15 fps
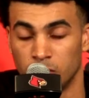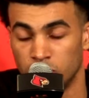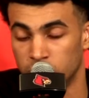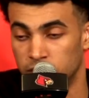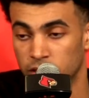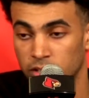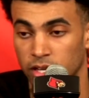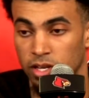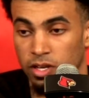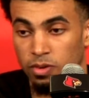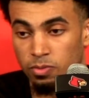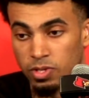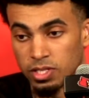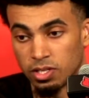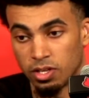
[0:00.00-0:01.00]
We still
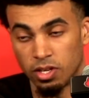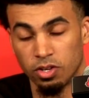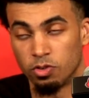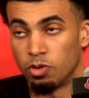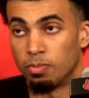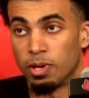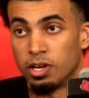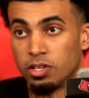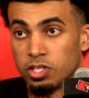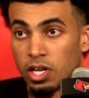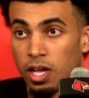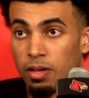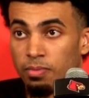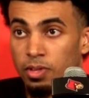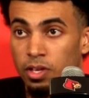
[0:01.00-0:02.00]
need to do a better
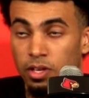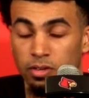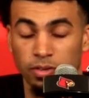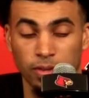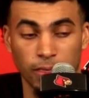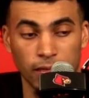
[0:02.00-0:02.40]
job, though.